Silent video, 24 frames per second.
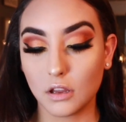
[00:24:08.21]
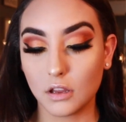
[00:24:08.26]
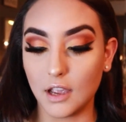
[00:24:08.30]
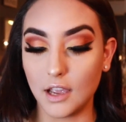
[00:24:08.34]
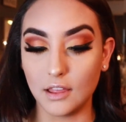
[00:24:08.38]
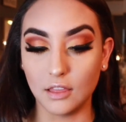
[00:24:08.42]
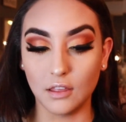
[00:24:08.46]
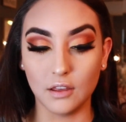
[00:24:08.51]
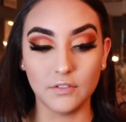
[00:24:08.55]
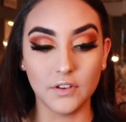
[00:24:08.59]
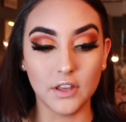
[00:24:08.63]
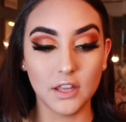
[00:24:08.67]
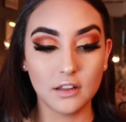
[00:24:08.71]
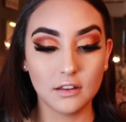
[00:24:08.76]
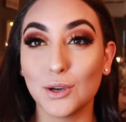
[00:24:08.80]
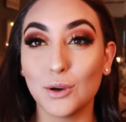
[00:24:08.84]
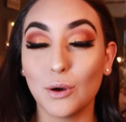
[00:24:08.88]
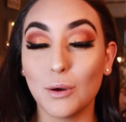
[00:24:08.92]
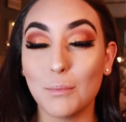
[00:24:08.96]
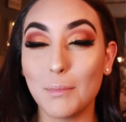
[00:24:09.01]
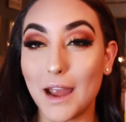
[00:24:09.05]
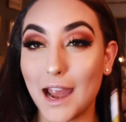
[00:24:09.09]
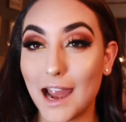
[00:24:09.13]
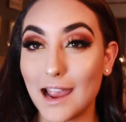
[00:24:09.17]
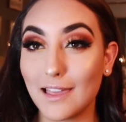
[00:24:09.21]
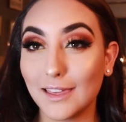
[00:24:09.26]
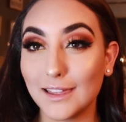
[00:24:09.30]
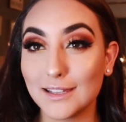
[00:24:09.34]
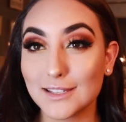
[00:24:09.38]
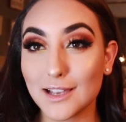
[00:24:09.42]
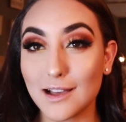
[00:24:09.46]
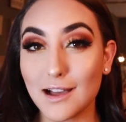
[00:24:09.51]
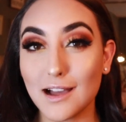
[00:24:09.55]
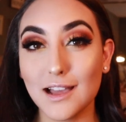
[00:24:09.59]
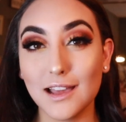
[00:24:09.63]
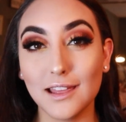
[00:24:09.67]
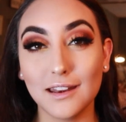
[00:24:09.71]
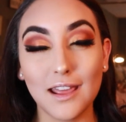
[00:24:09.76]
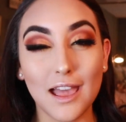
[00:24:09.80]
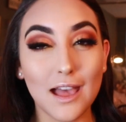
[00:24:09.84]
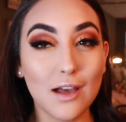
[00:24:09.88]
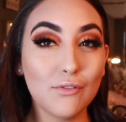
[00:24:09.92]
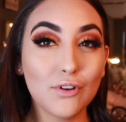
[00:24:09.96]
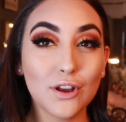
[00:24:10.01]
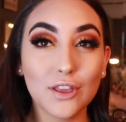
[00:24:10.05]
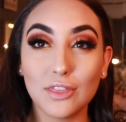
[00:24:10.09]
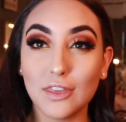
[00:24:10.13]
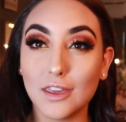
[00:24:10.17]
I love it. So my highlight's on,
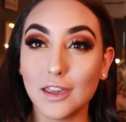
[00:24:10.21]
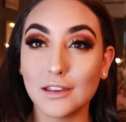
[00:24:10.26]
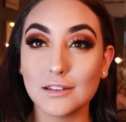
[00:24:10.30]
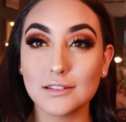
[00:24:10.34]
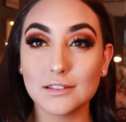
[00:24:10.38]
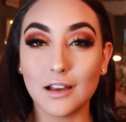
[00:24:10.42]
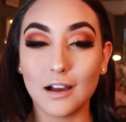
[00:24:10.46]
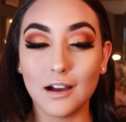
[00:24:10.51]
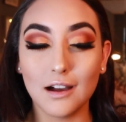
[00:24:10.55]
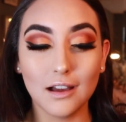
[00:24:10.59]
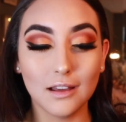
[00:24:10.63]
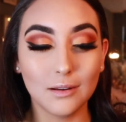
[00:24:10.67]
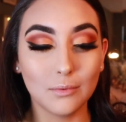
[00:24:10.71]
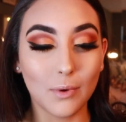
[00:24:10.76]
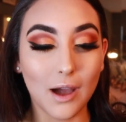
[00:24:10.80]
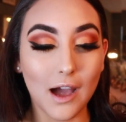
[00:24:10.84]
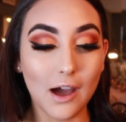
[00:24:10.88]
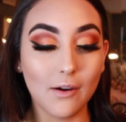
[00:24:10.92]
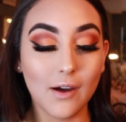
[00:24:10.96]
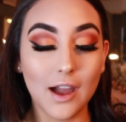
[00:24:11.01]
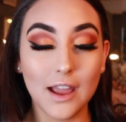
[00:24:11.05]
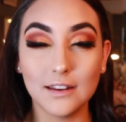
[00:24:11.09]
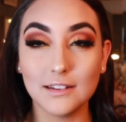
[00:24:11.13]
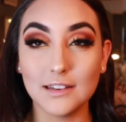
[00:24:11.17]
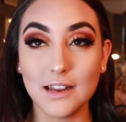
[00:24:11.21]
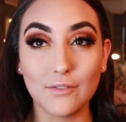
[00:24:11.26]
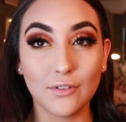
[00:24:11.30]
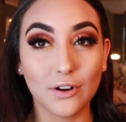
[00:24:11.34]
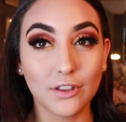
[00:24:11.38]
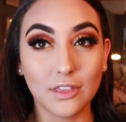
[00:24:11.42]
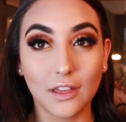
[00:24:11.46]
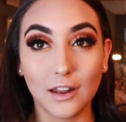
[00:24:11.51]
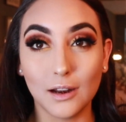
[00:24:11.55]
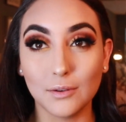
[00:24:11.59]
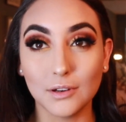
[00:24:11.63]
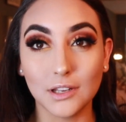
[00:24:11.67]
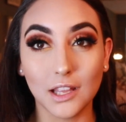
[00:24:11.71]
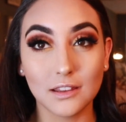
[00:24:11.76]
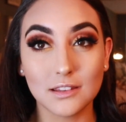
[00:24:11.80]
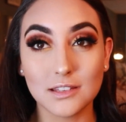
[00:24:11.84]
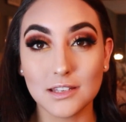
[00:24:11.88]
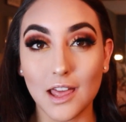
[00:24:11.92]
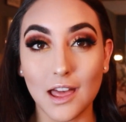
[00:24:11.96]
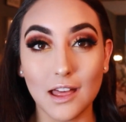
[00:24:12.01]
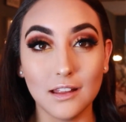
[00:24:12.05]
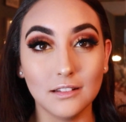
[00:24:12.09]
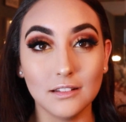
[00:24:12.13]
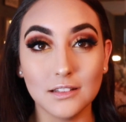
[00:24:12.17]
everything is on. Wow, I never thought I would get to
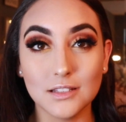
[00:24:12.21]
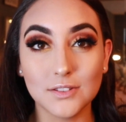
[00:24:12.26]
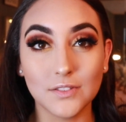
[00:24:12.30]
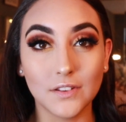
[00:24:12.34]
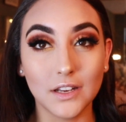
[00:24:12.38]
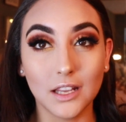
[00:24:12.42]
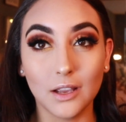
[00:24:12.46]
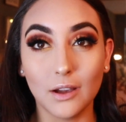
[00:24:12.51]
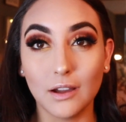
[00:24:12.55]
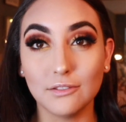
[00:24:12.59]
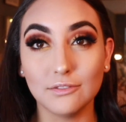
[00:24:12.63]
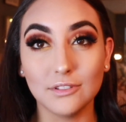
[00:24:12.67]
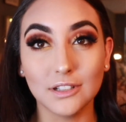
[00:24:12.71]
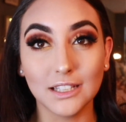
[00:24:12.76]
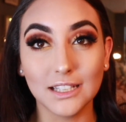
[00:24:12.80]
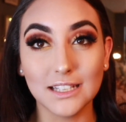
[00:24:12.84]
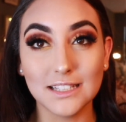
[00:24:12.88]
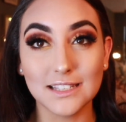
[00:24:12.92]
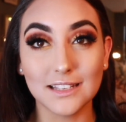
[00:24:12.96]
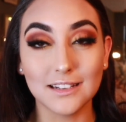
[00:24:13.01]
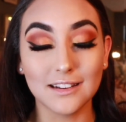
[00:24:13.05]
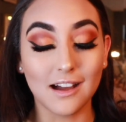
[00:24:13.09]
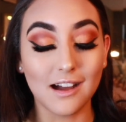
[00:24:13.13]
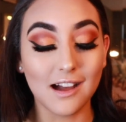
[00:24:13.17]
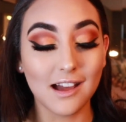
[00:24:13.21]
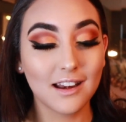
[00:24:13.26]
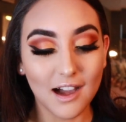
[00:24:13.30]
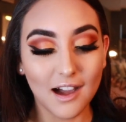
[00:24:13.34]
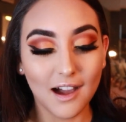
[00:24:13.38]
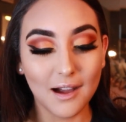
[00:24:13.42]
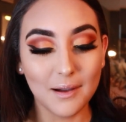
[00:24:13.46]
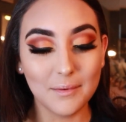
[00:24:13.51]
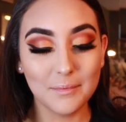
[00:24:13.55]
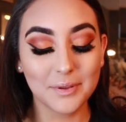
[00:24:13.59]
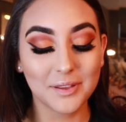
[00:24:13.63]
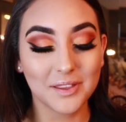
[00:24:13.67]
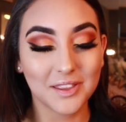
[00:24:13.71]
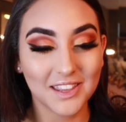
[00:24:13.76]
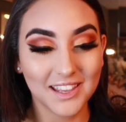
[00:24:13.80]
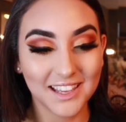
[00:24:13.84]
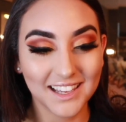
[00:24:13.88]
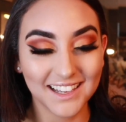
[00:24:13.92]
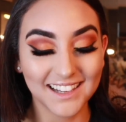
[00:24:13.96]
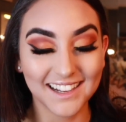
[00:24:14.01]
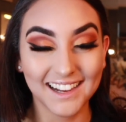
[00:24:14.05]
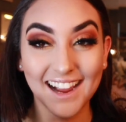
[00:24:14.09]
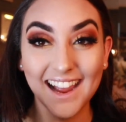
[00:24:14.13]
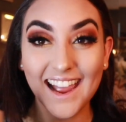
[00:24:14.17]
the end of this video. I really did not.
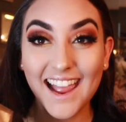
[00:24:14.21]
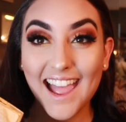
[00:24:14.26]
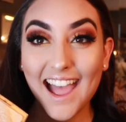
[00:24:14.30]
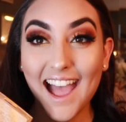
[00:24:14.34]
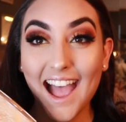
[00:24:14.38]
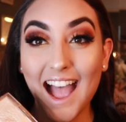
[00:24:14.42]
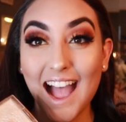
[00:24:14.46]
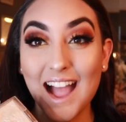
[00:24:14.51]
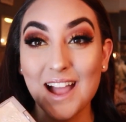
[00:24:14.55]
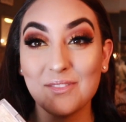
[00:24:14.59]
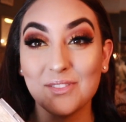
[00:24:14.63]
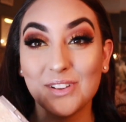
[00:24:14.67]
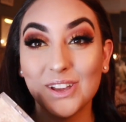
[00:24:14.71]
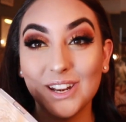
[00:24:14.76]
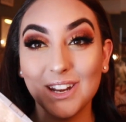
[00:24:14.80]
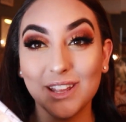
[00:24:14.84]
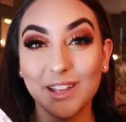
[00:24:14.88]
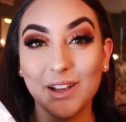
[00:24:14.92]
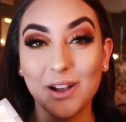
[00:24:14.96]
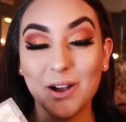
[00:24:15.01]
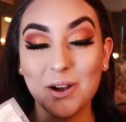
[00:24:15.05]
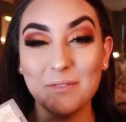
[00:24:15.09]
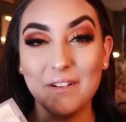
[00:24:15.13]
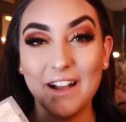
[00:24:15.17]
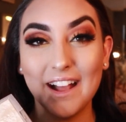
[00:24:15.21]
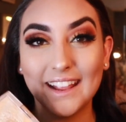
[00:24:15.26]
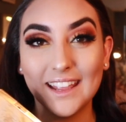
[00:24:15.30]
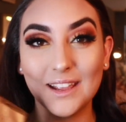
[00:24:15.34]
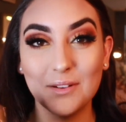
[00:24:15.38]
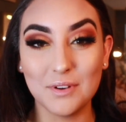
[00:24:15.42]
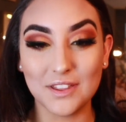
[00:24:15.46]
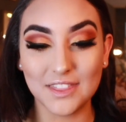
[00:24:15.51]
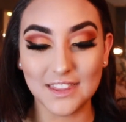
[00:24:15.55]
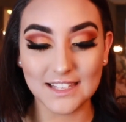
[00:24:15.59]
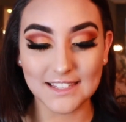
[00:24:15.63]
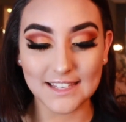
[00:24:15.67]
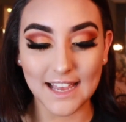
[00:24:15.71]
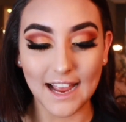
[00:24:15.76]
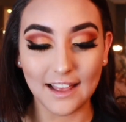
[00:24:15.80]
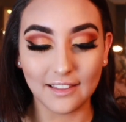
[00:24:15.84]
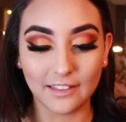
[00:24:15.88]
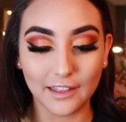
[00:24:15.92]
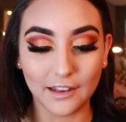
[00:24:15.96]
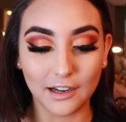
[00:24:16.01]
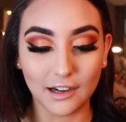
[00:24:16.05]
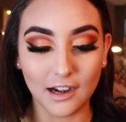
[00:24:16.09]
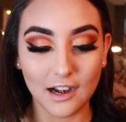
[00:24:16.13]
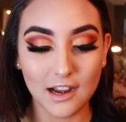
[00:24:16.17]
I'm gonna go back in with this
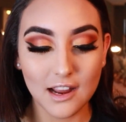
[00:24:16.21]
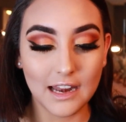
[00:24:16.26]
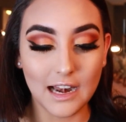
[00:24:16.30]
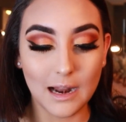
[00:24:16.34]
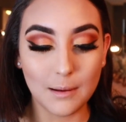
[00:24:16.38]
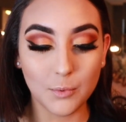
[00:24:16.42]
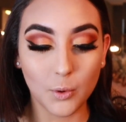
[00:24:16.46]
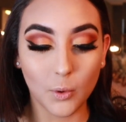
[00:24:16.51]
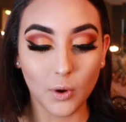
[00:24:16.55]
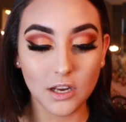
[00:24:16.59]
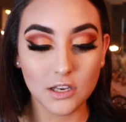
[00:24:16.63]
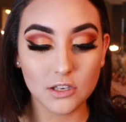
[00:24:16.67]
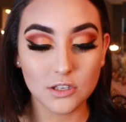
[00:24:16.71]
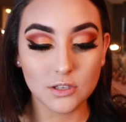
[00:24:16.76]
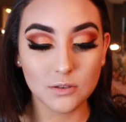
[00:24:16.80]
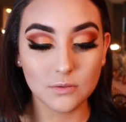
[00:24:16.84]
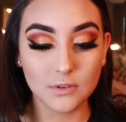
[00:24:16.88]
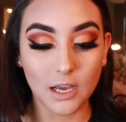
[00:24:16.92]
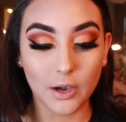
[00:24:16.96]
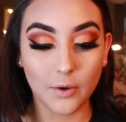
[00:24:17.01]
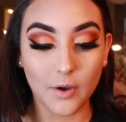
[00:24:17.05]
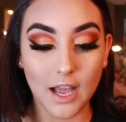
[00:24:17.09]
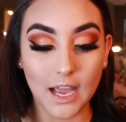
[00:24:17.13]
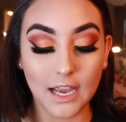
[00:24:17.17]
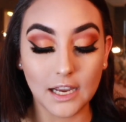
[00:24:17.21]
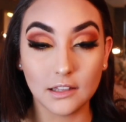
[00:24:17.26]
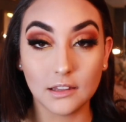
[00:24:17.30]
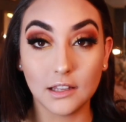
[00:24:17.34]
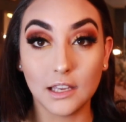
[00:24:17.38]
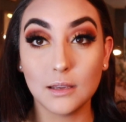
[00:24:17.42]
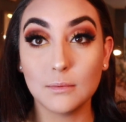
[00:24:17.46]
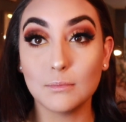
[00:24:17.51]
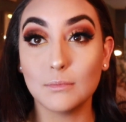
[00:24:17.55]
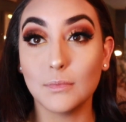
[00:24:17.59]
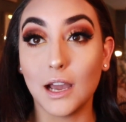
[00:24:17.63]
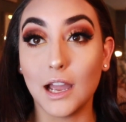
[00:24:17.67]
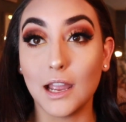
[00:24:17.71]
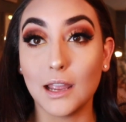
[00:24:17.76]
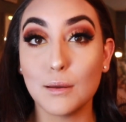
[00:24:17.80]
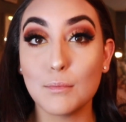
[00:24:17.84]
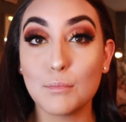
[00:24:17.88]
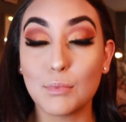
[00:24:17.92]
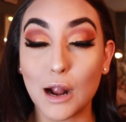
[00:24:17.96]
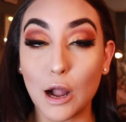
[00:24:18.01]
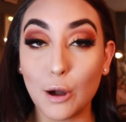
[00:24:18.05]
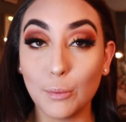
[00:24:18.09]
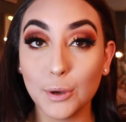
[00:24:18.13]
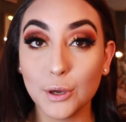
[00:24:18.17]
highlighter, and I'm going to now highlight my
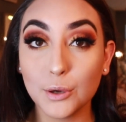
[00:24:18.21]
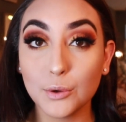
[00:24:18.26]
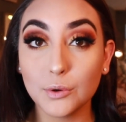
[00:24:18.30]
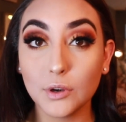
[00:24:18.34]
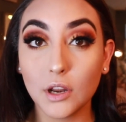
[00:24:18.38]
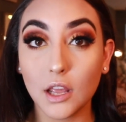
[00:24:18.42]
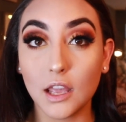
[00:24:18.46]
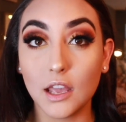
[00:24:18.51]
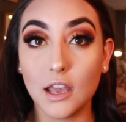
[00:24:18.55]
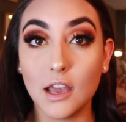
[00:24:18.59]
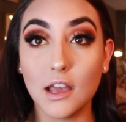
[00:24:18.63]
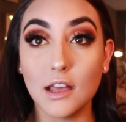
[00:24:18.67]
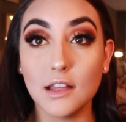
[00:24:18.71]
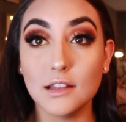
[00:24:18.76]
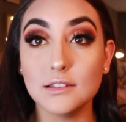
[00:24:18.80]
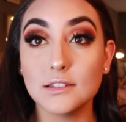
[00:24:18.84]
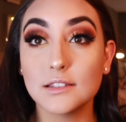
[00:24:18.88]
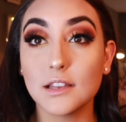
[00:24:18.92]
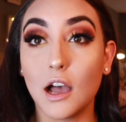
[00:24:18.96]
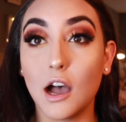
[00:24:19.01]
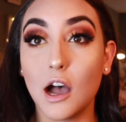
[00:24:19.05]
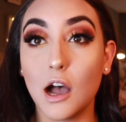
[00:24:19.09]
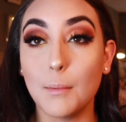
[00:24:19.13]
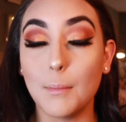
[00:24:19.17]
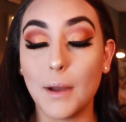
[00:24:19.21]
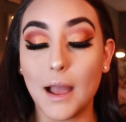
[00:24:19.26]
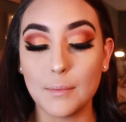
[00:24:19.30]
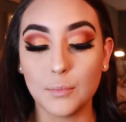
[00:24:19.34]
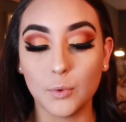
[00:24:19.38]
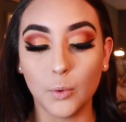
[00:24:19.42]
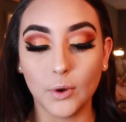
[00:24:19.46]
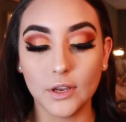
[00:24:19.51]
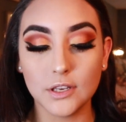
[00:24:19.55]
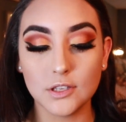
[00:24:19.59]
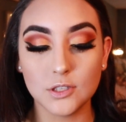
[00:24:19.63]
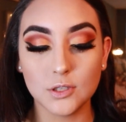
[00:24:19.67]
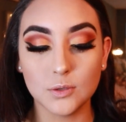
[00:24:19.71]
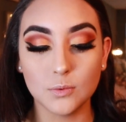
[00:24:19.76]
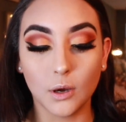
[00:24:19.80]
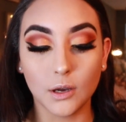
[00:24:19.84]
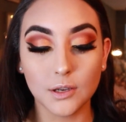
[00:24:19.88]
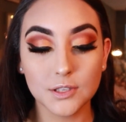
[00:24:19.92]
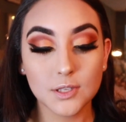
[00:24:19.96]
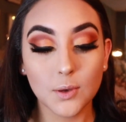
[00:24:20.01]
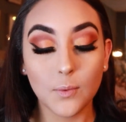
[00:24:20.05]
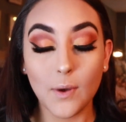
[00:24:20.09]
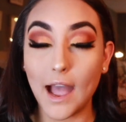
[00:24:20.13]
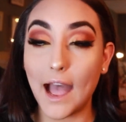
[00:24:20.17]
brow bone, and I'm going to
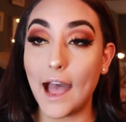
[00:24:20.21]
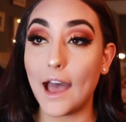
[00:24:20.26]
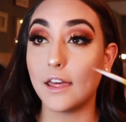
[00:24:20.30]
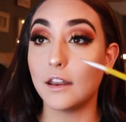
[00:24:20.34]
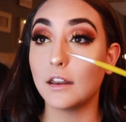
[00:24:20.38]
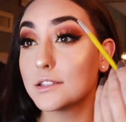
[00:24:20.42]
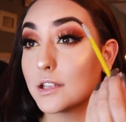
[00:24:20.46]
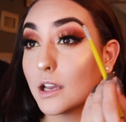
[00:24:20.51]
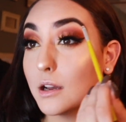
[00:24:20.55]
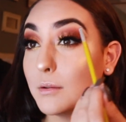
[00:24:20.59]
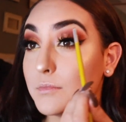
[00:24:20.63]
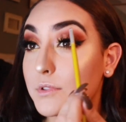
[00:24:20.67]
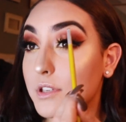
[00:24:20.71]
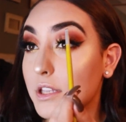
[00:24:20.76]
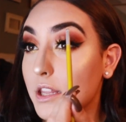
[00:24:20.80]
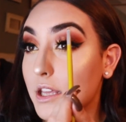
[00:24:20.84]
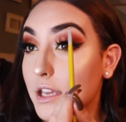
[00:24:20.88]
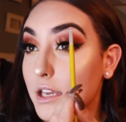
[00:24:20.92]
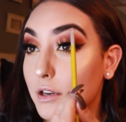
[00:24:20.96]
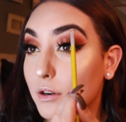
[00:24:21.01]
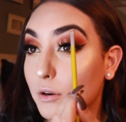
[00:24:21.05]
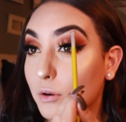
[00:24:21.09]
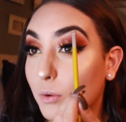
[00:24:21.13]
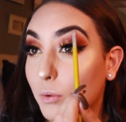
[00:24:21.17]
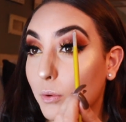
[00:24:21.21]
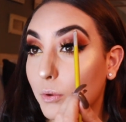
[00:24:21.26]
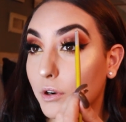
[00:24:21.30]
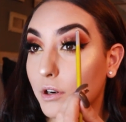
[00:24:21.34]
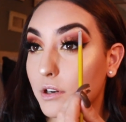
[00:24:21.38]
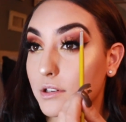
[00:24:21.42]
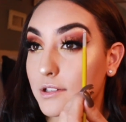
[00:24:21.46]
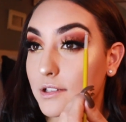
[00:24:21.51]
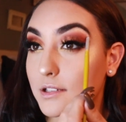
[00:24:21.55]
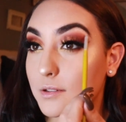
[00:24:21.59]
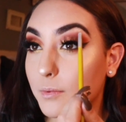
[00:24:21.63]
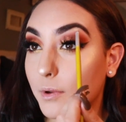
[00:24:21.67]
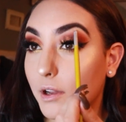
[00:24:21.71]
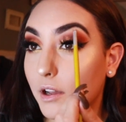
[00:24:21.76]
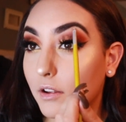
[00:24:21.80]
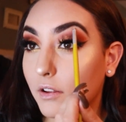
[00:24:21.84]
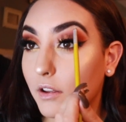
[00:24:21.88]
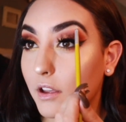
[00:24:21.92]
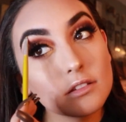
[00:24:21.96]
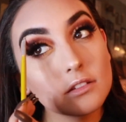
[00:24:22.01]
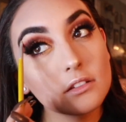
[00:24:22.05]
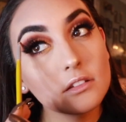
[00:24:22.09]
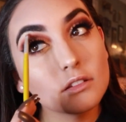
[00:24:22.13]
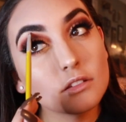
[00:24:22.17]
also add some to the inner corners as well.